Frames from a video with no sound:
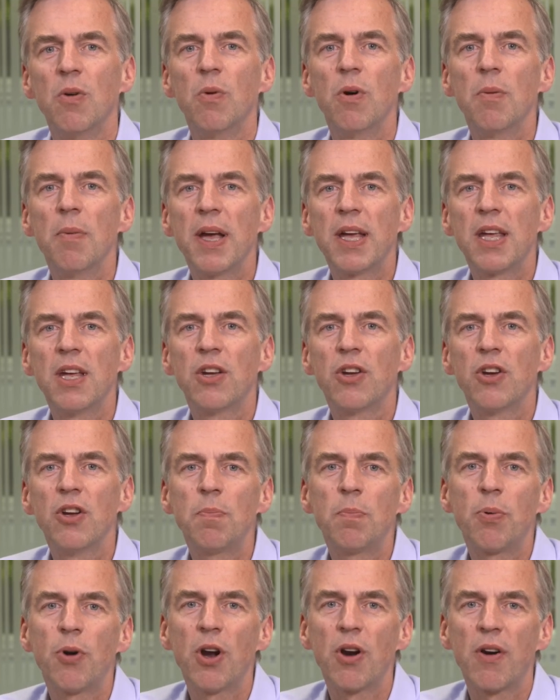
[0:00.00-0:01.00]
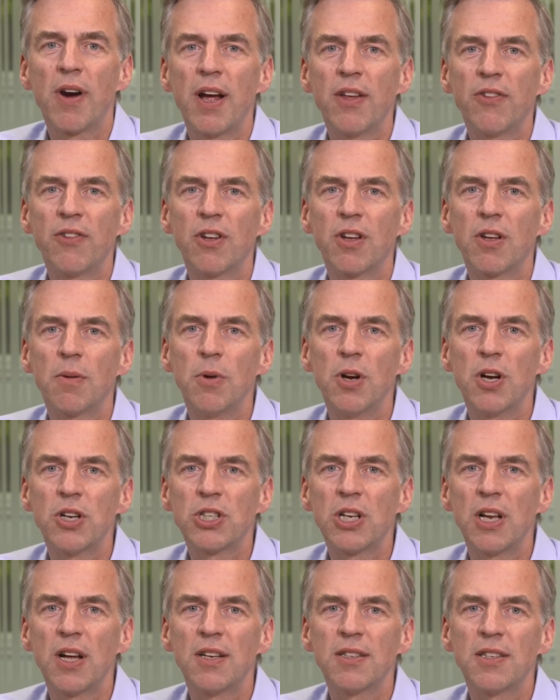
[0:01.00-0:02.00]
We're making good progress in
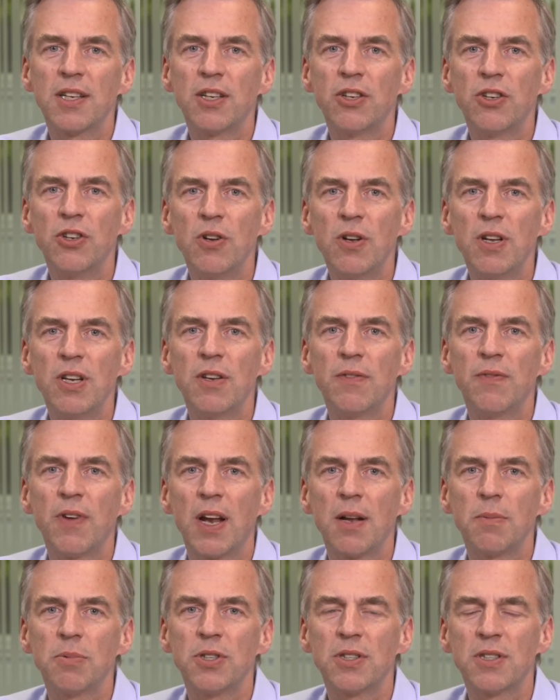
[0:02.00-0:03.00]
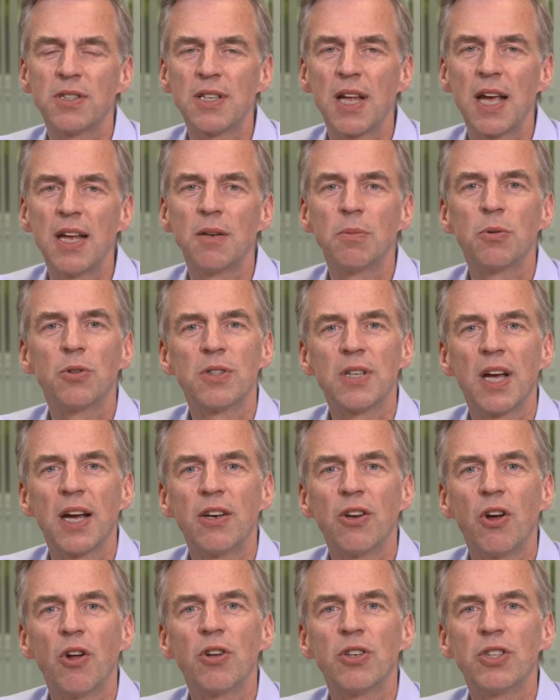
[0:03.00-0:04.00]
commercializing newly developed sustainable
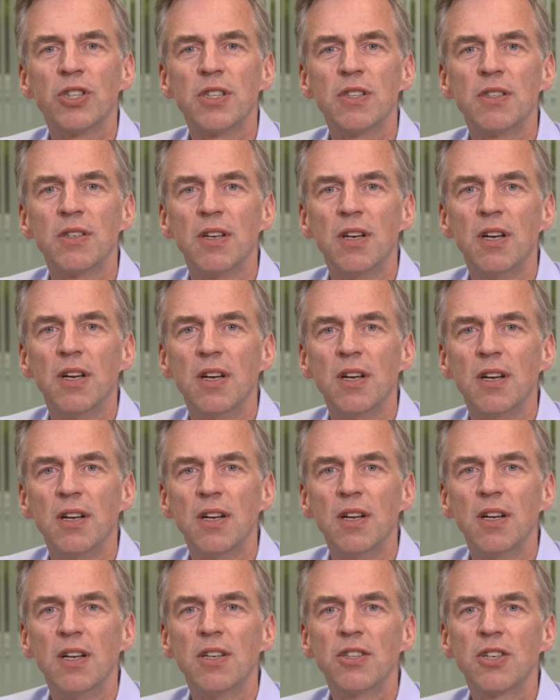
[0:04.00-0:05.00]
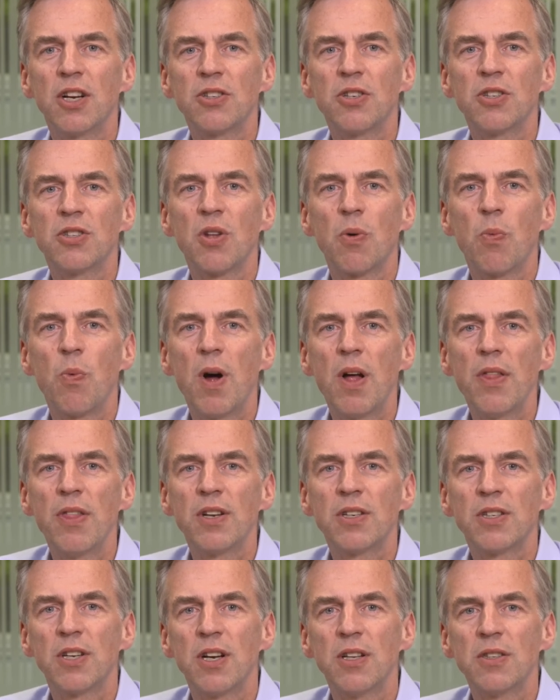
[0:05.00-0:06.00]
technologies, such as the one
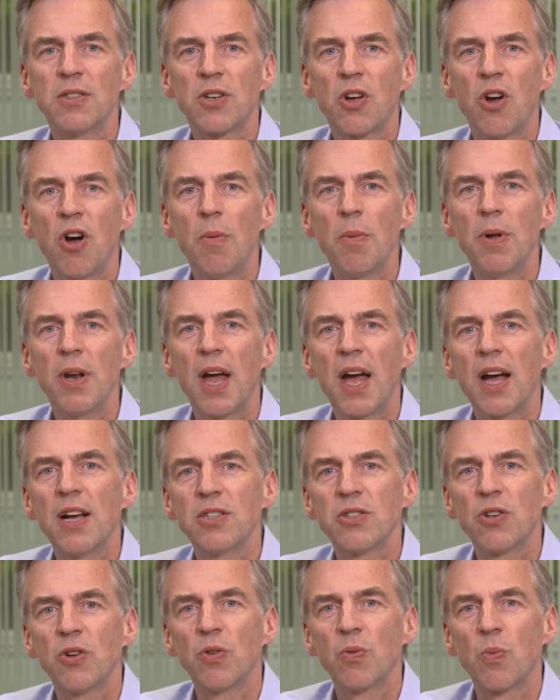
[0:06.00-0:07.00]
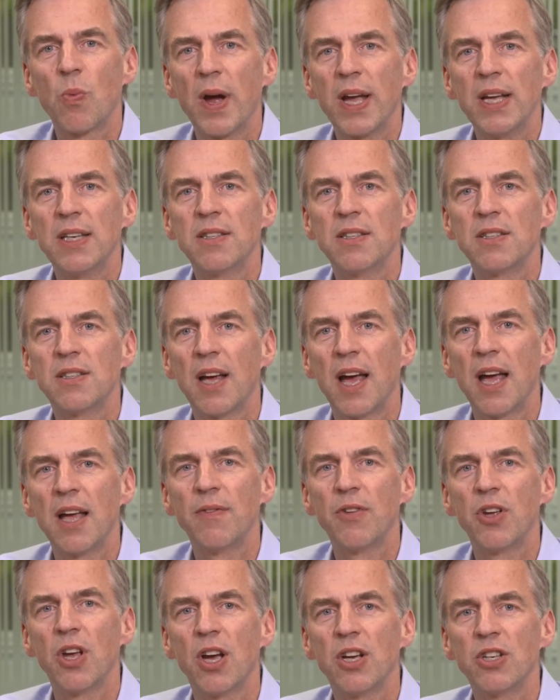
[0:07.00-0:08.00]
that turns common household waste to
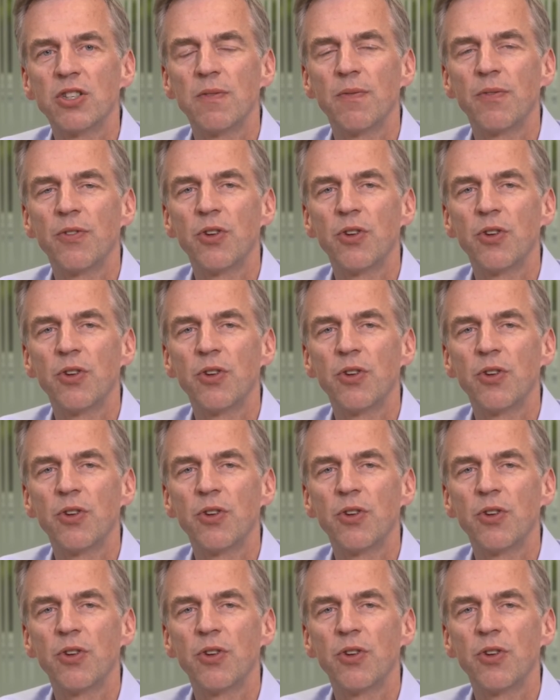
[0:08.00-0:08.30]
aviation